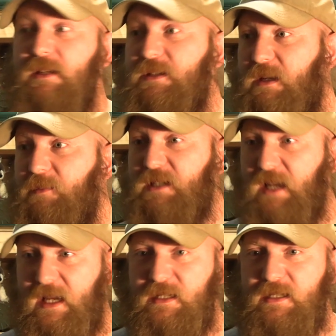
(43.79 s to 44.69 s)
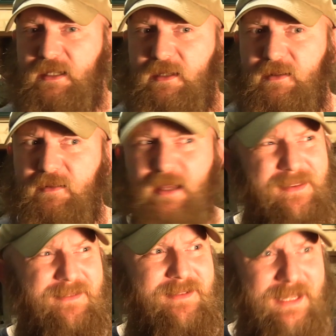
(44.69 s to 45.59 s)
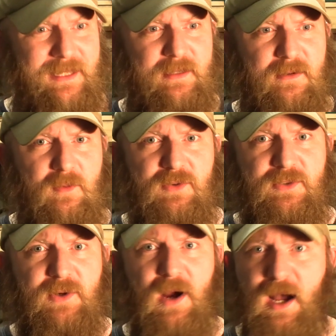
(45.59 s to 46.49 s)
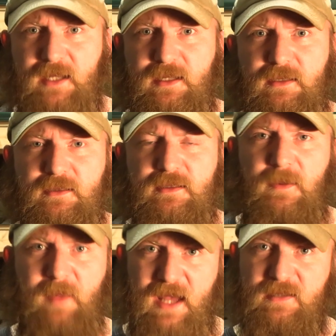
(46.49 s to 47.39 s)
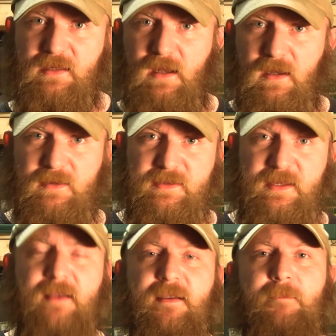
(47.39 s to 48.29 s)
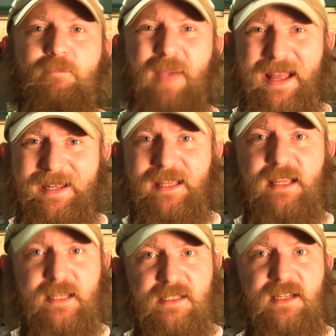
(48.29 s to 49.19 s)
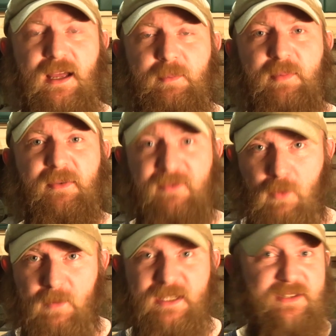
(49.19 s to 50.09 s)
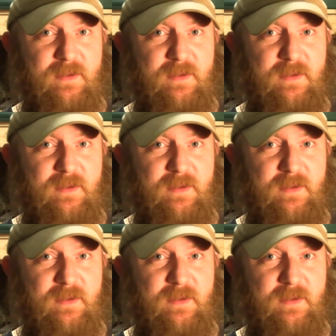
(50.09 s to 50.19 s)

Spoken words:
Some states, they either did or tried to pass laws banning his type of performance.